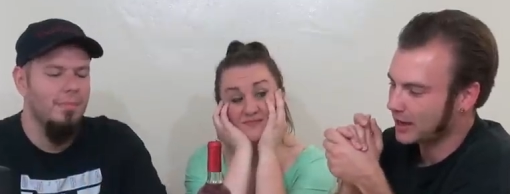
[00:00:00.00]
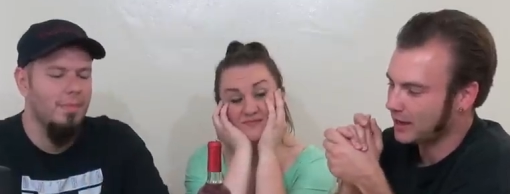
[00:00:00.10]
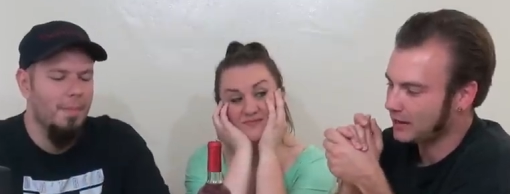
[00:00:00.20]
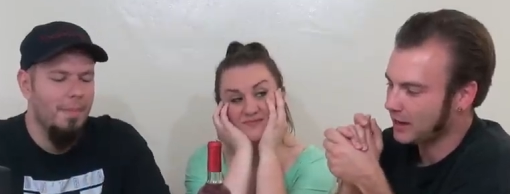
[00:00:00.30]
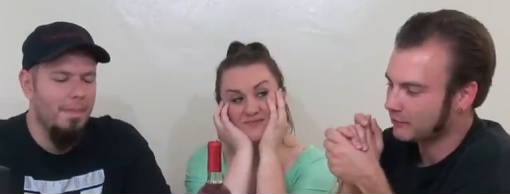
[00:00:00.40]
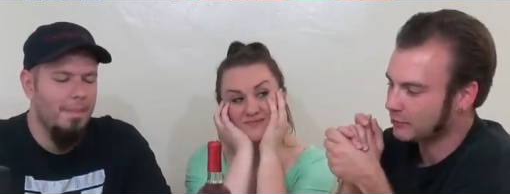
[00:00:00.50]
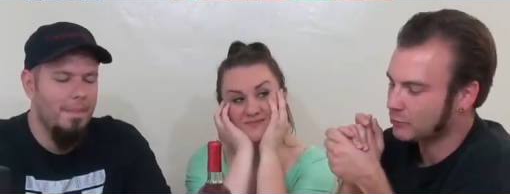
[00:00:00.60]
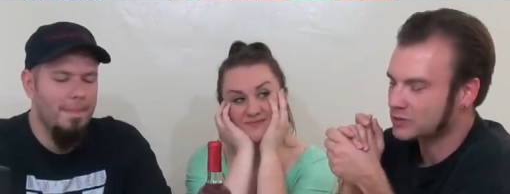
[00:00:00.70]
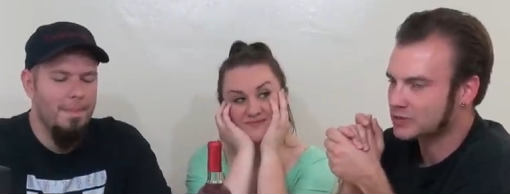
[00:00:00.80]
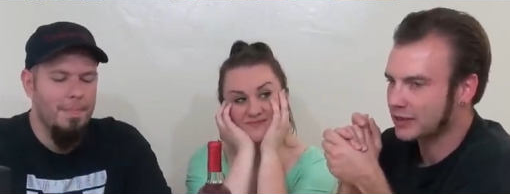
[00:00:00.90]
Speaker 1: and everyone
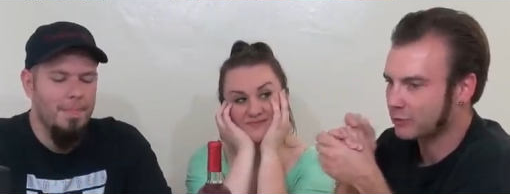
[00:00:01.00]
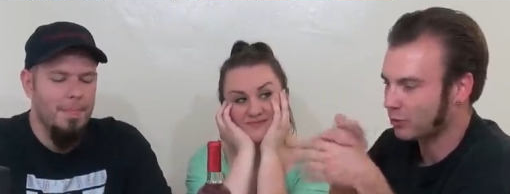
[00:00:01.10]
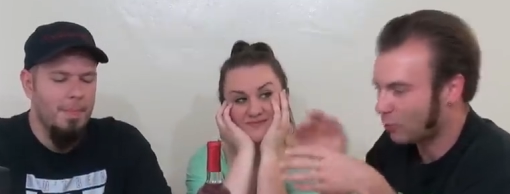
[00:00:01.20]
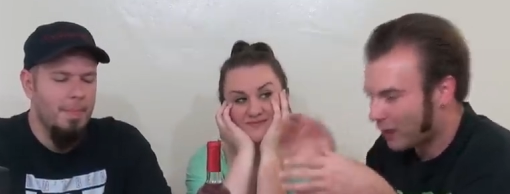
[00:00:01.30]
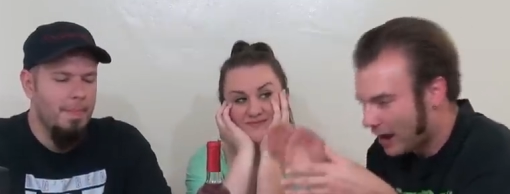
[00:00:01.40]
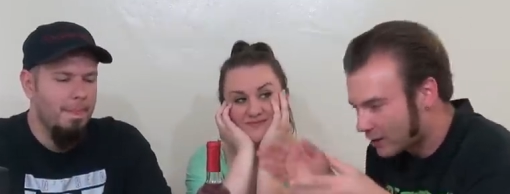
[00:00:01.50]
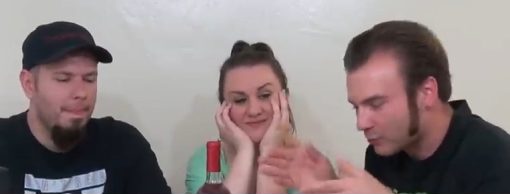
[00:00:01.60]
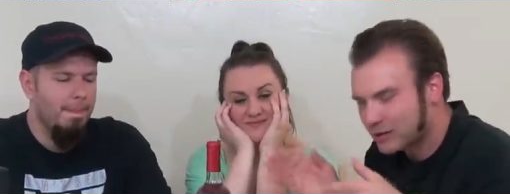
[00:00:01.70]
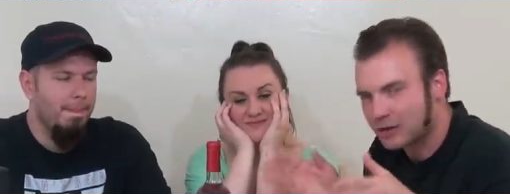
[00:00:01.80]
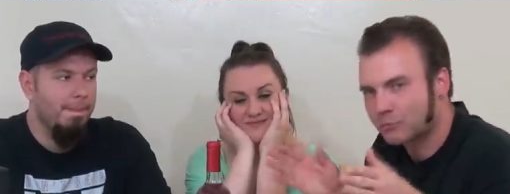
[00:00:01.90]
was like, "Well, how can
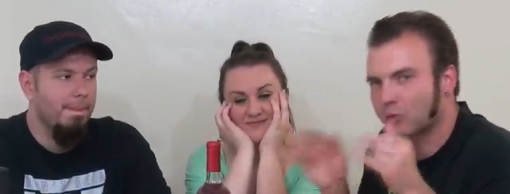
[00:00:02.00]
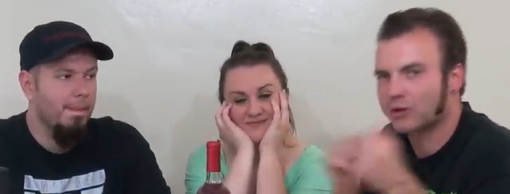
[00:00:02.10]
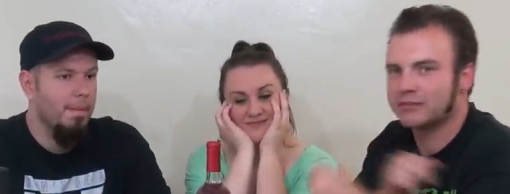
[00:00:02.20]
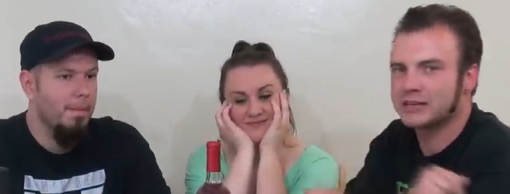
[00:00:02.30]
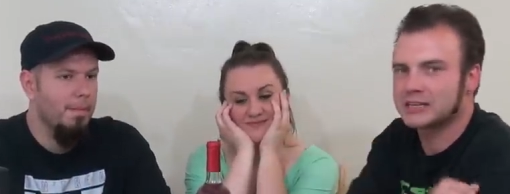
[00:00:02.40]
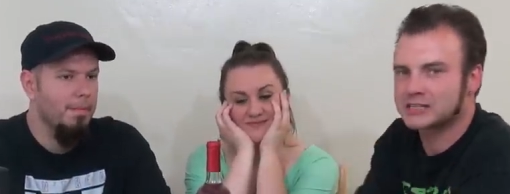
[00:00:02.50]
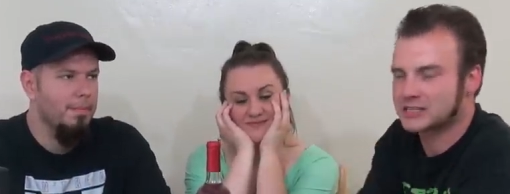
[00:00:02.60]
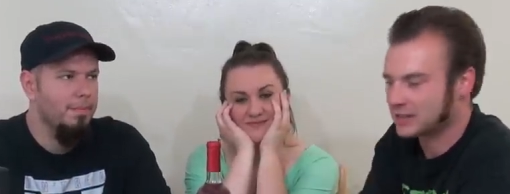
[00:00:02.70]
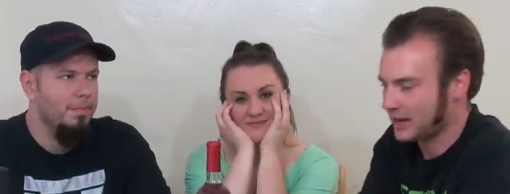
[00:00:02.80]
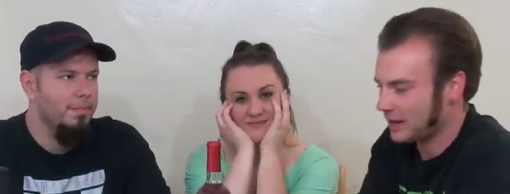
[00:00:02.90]
we get more of
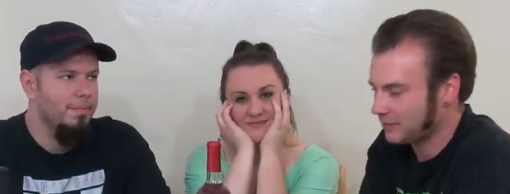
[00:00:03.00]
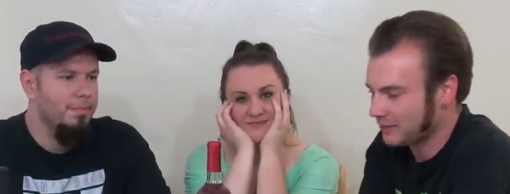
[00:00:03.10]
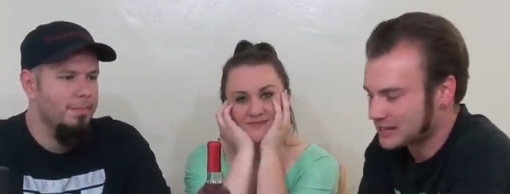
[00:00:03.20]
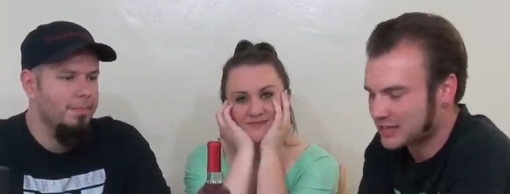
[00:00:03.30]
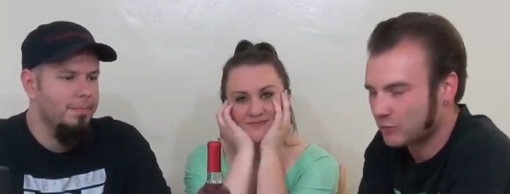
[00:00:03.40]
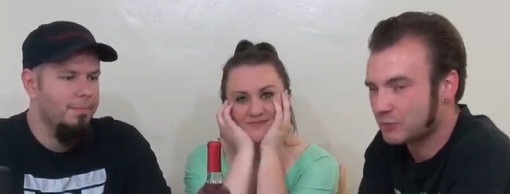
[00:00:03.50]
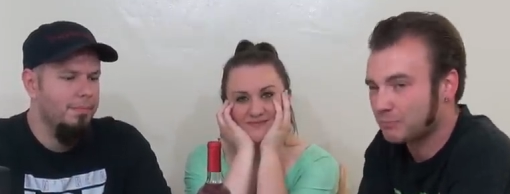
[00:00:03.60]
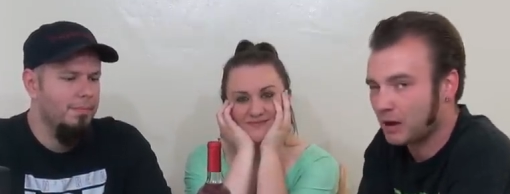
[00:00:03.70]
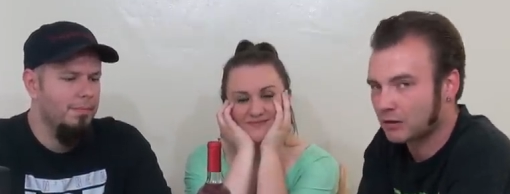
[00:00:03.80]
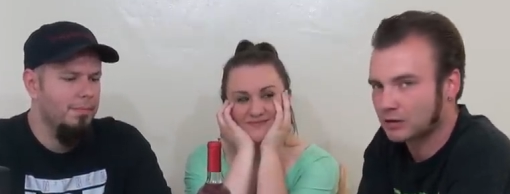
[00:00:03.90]
this?" And that's how he
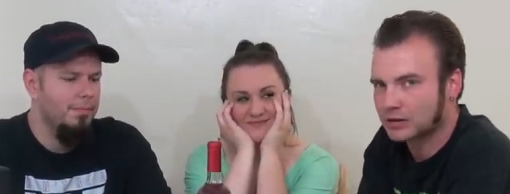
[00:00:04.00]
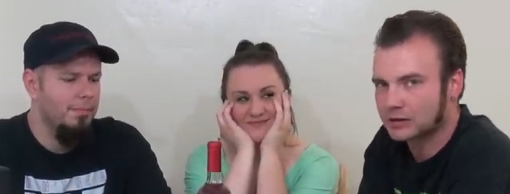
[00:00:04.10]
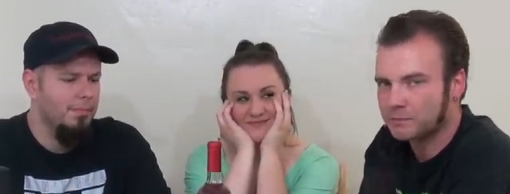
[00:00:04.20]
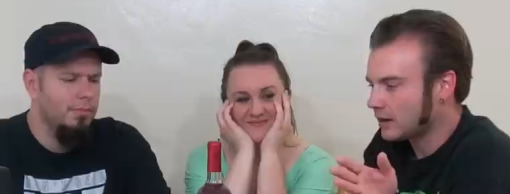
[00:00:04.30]
bottled it.